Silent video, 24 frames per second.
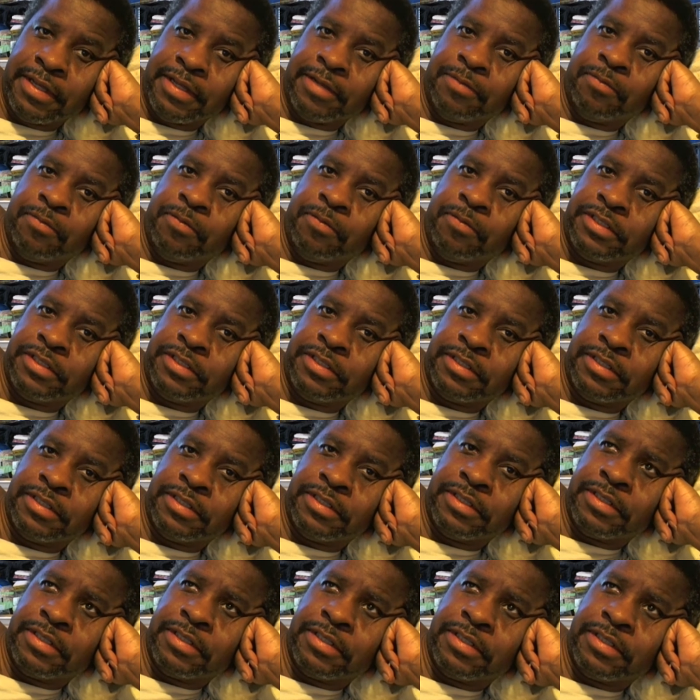which
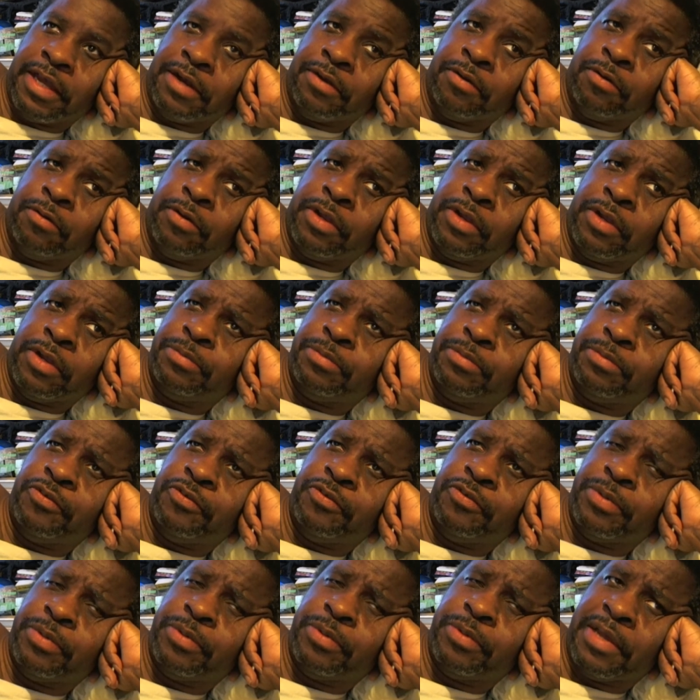I know that movie
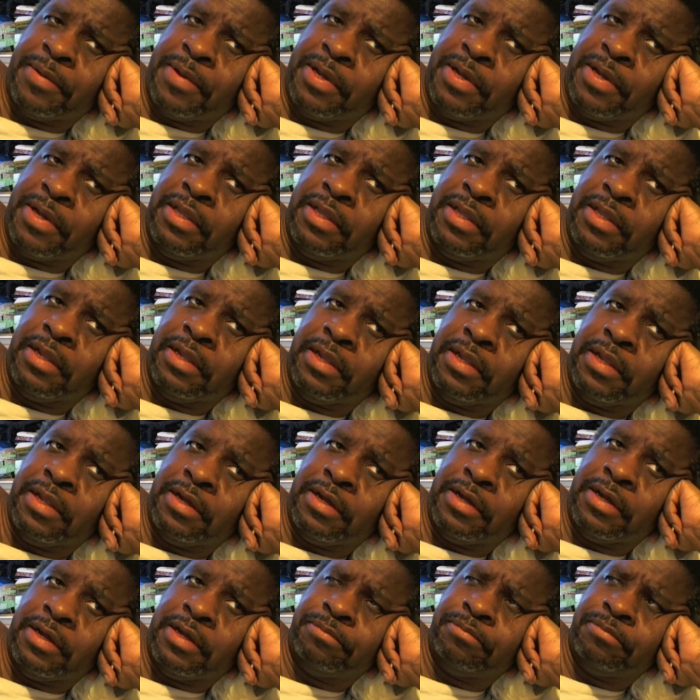was supposed to come
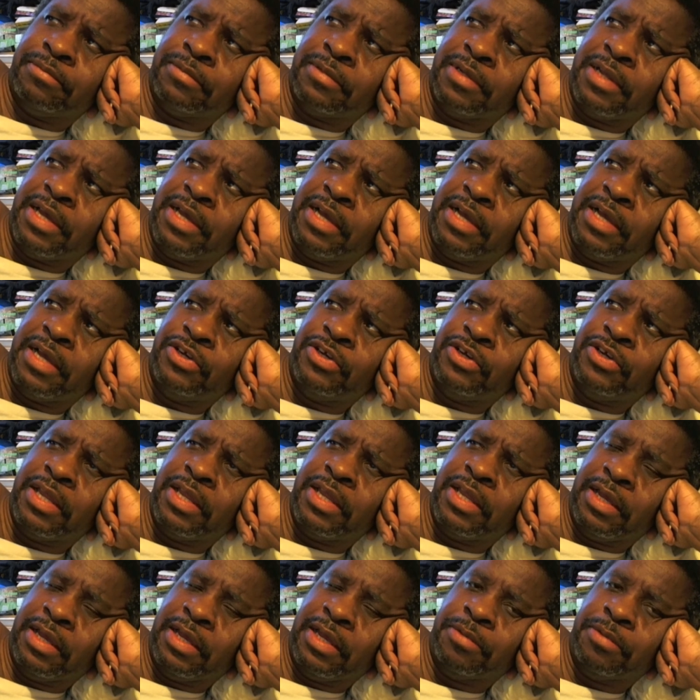out last year, I
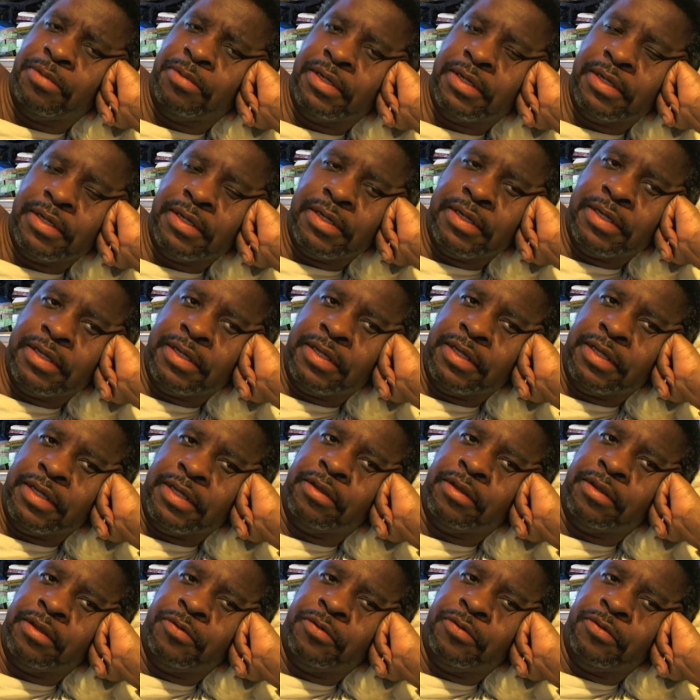think, but the
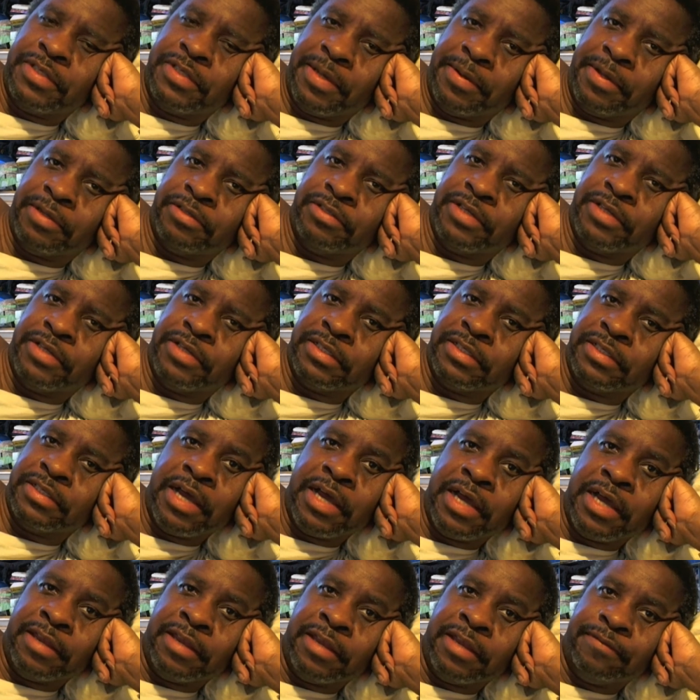movie with Samuel Jackson,
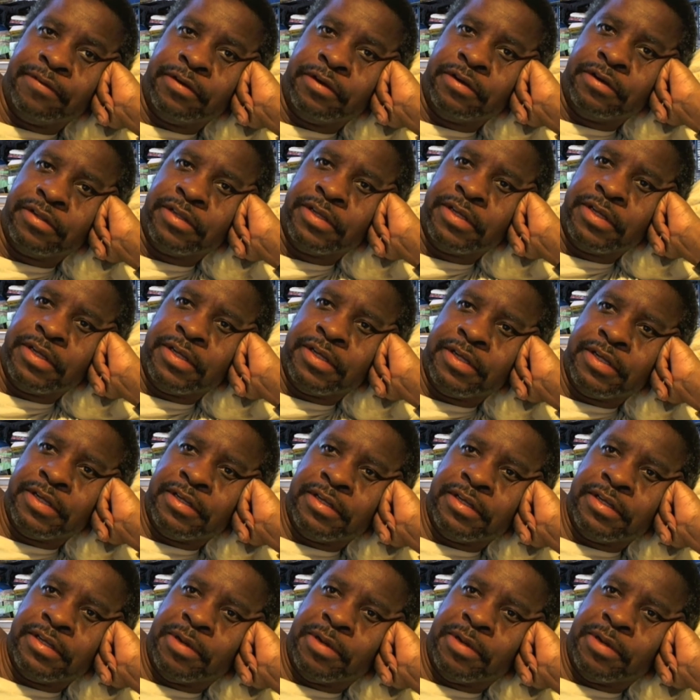Colin Firth,
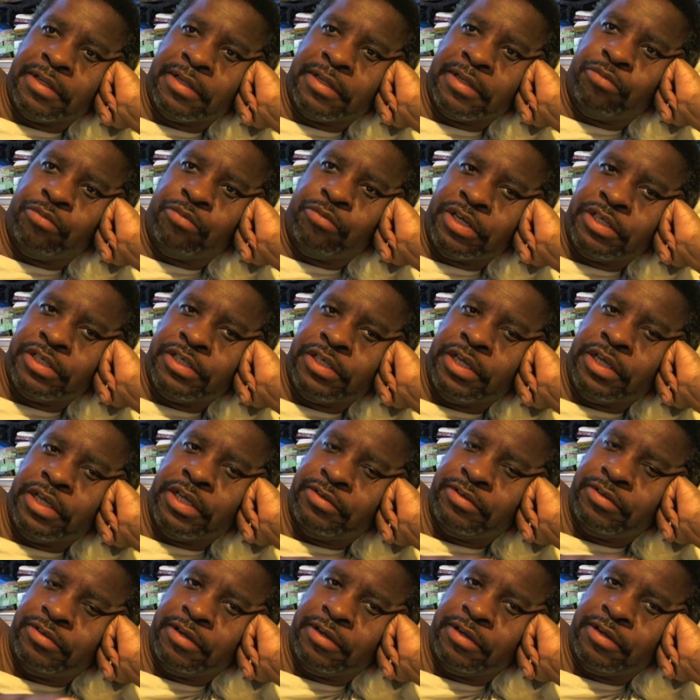about the British
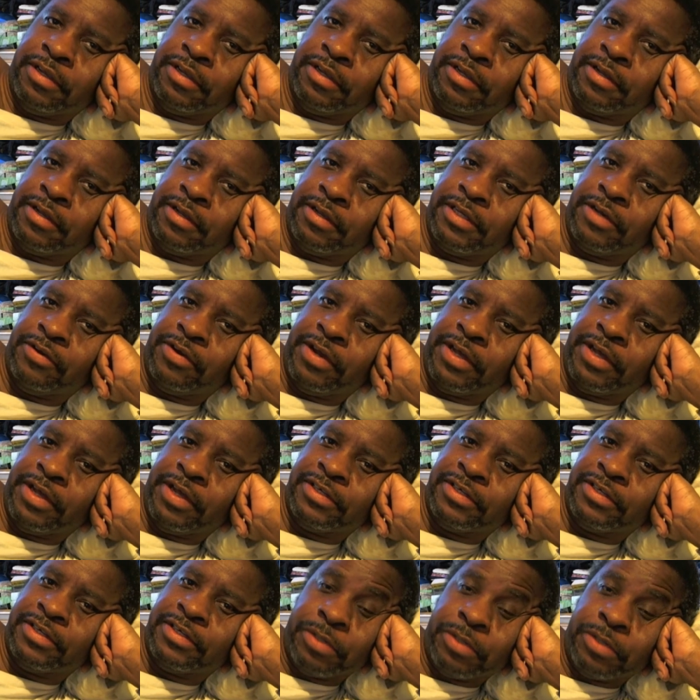secret
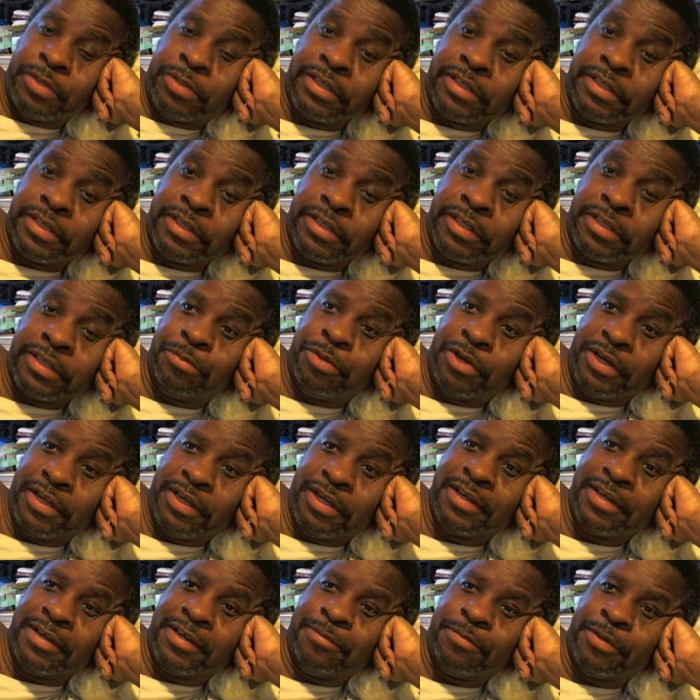agents, which looks actually pretty
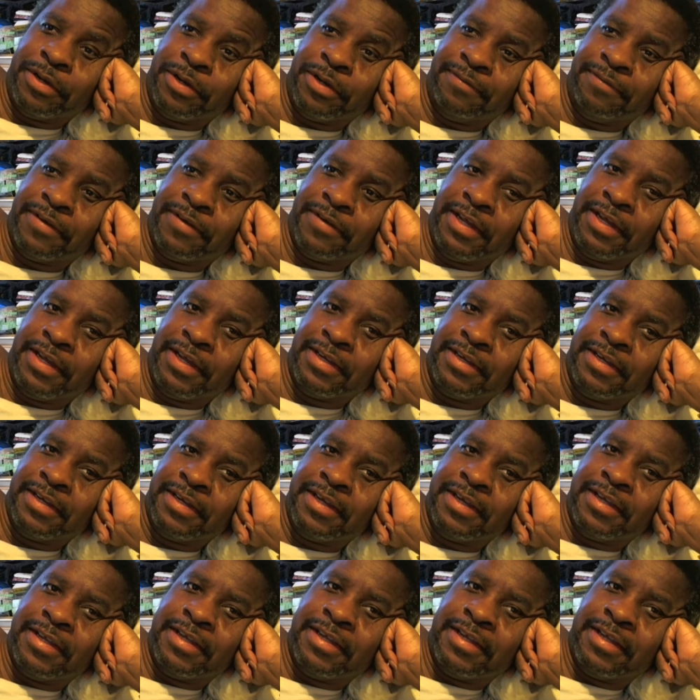good, pretty funny, and
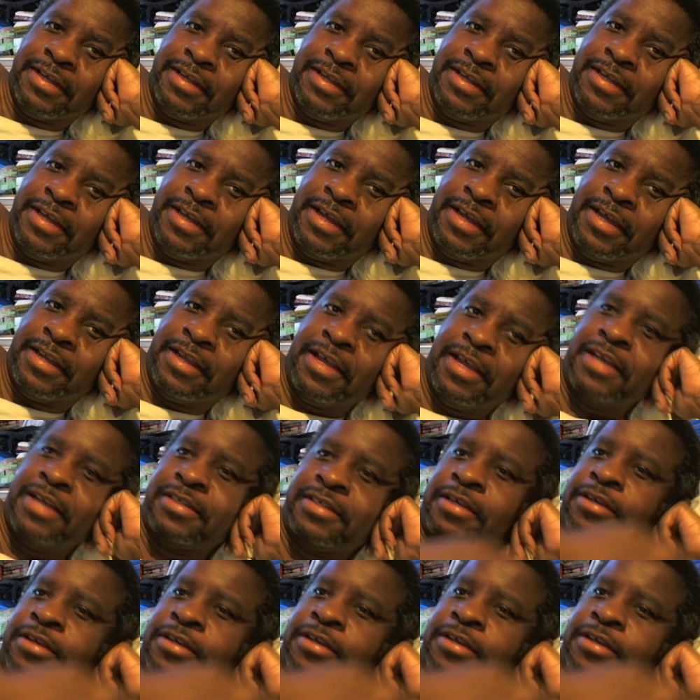has a good